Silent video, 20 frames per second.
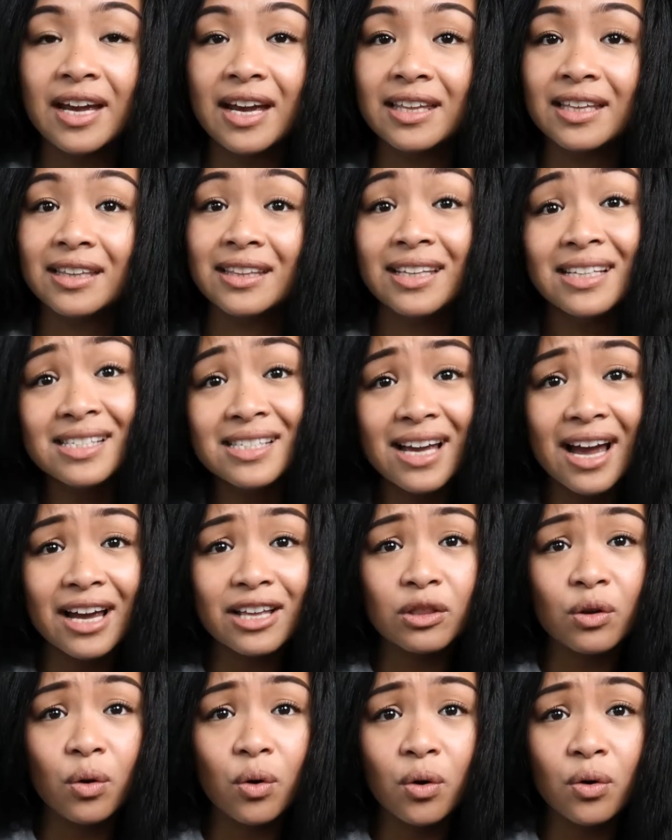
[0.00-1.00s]
And then this guy
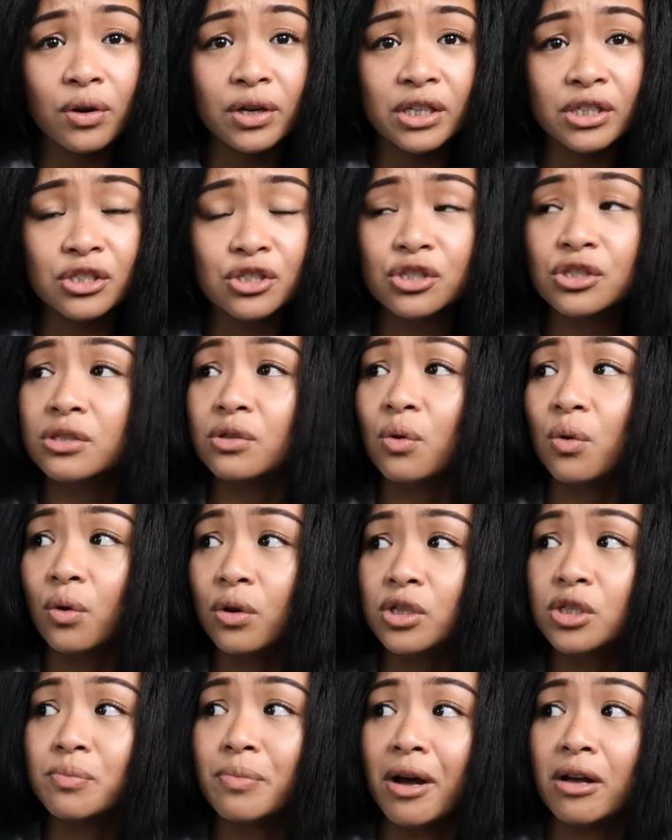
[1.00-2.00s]
in the orange
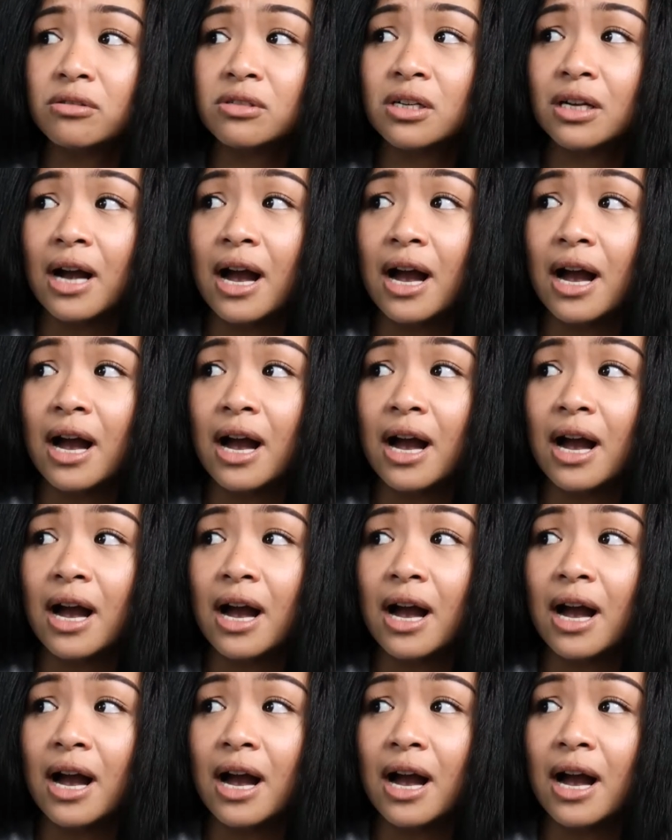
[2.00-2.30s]
bouncer